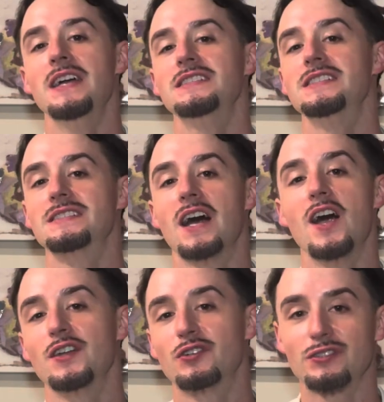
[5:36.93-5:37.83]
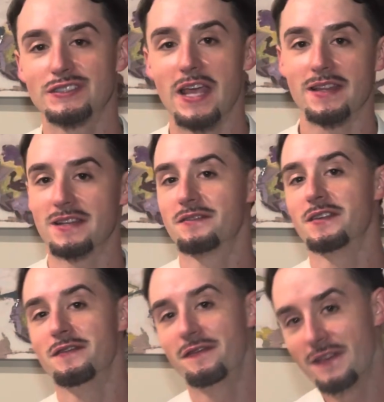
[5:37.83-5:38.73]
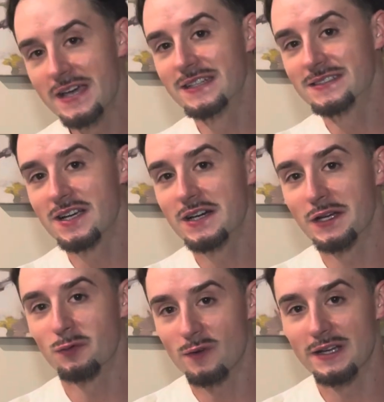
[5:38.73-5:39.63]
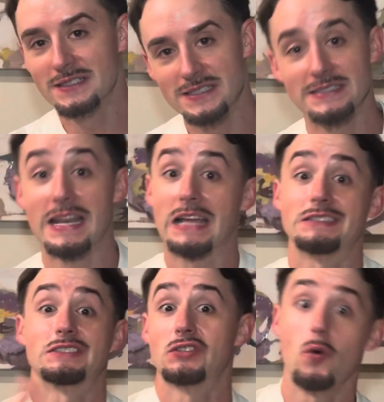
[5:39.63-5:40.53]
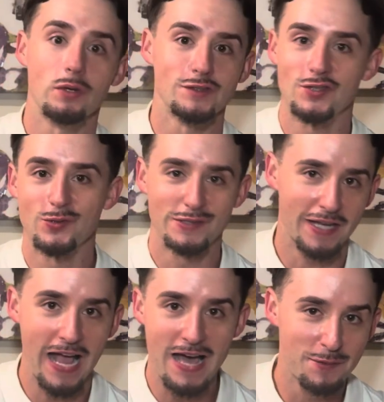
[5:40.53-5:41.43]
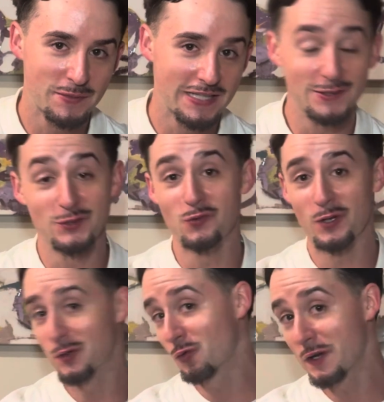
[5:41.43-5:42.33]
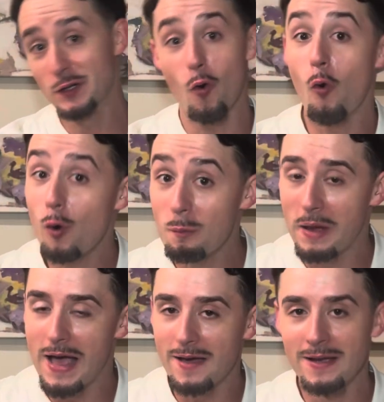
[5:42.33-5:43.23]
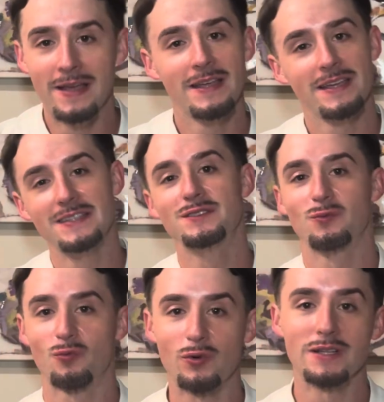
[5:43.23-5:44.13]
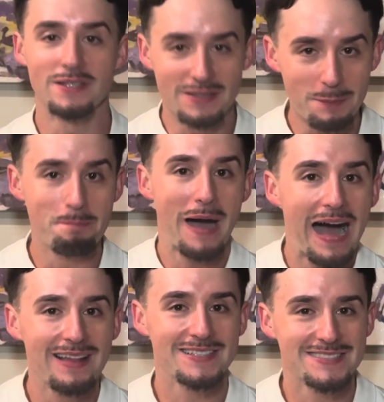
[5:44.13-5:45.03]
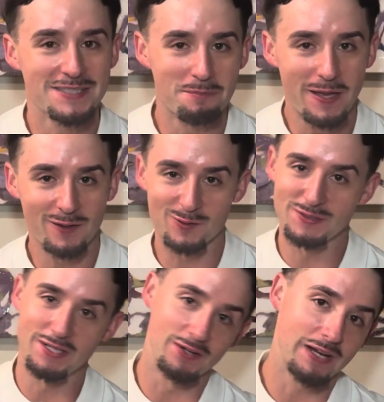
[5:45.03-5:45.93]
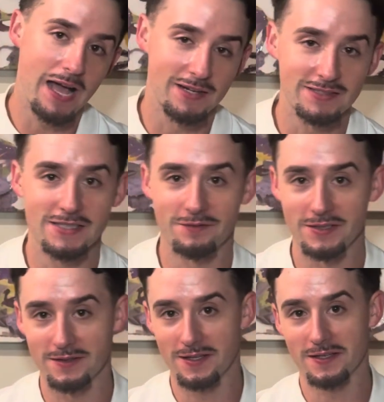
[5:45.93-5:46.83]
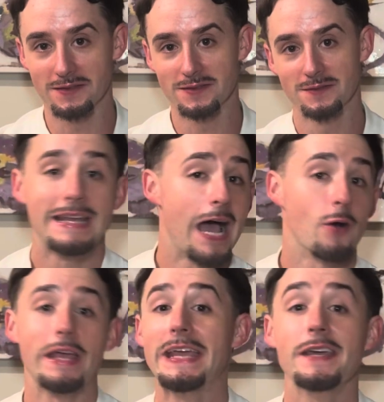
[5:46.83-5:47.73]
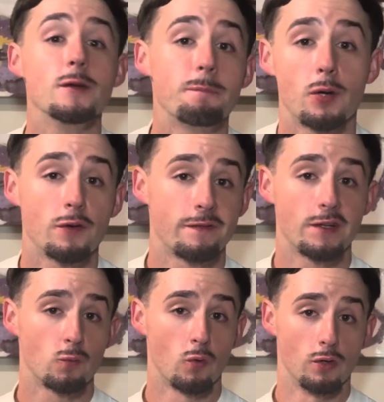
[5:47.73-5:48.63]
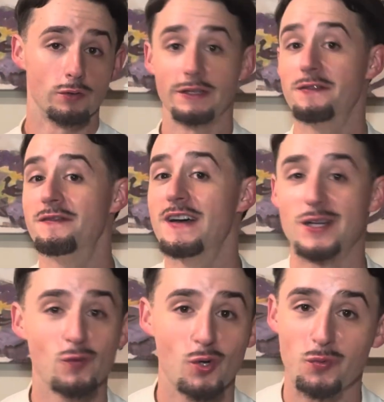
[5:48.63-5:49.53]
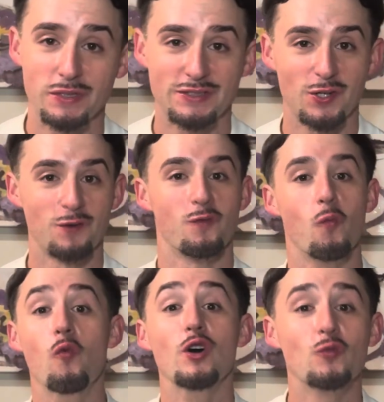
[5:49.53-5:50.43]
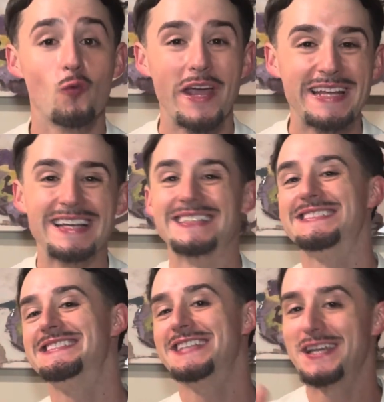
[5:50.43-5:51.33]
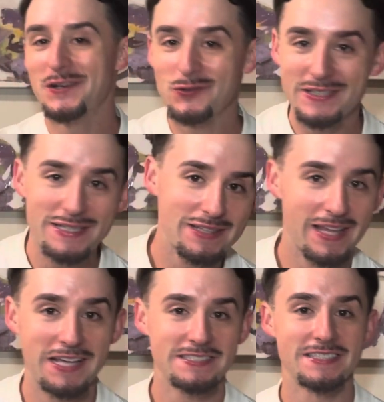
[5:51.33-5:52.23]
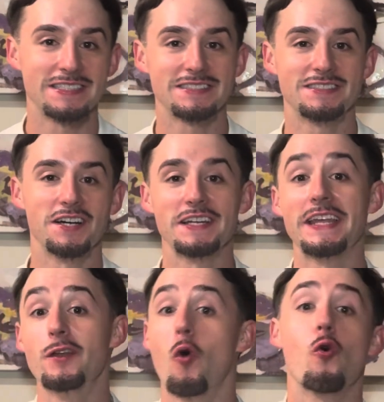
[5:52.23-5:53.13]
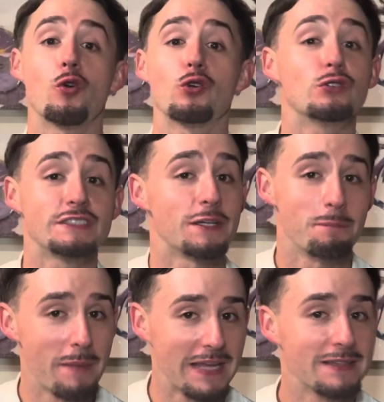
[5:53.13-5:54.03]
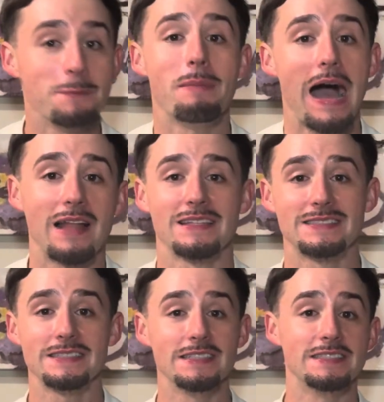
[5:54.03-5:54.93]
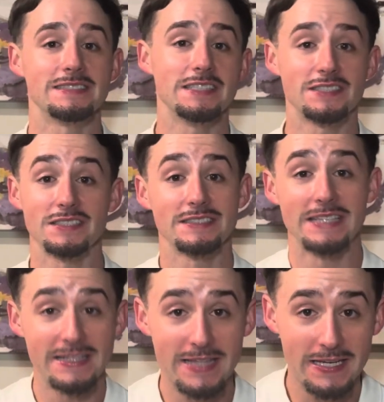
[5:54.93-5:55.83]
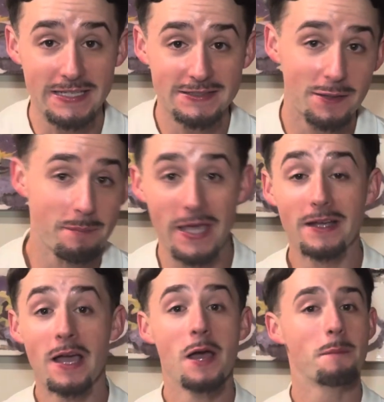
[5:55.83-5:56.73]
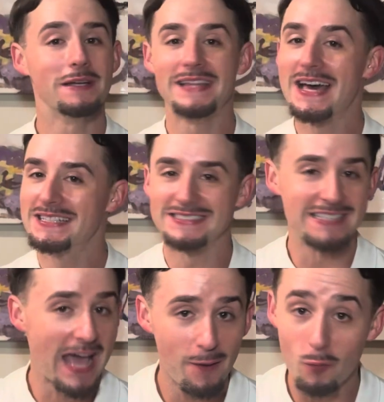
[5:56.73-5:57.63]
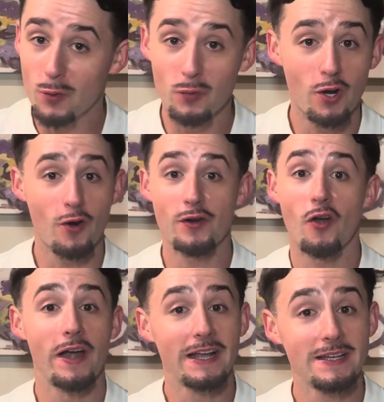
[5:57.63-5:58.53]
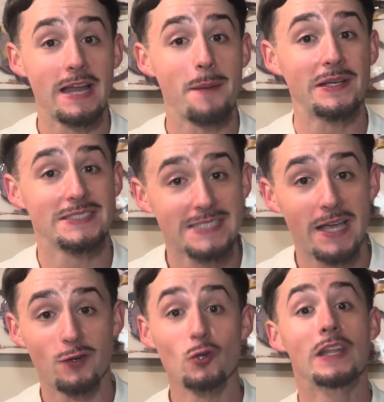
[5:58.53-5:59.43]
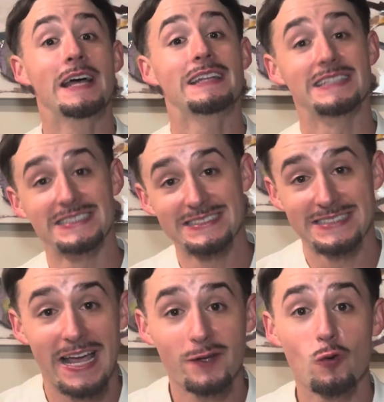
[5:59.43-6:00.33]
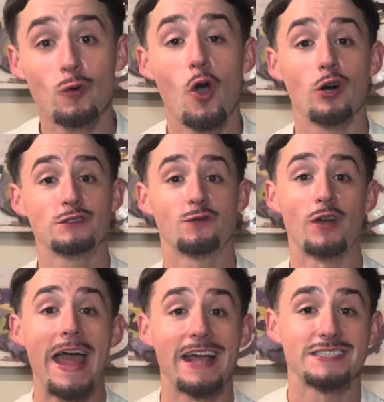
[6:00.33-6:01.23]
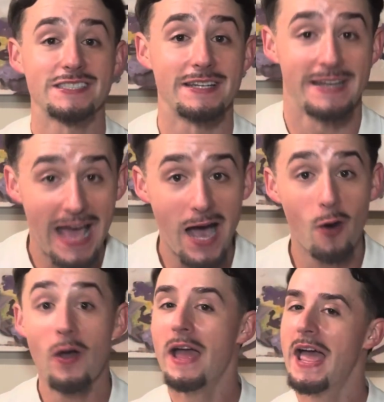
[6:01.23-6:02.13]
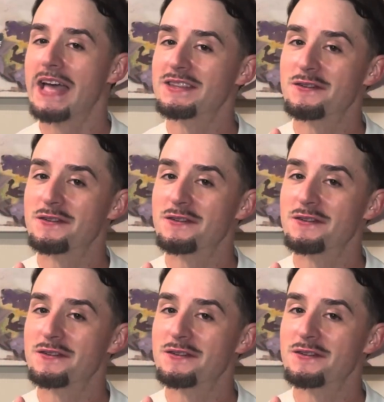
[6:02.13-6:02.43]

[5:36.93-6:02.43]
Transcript: just understand that if the Fed is cutting rates, it's not so-and-so's economy that's doing great or bad. It's really the policymakers that are kind of shifting things. Now, in a perfect world, the Federal Reserve would wait until the election is done in order to make the policy decisions that they need to make, but that is not where we are in our economic cycle. The cycle calls for action now, and the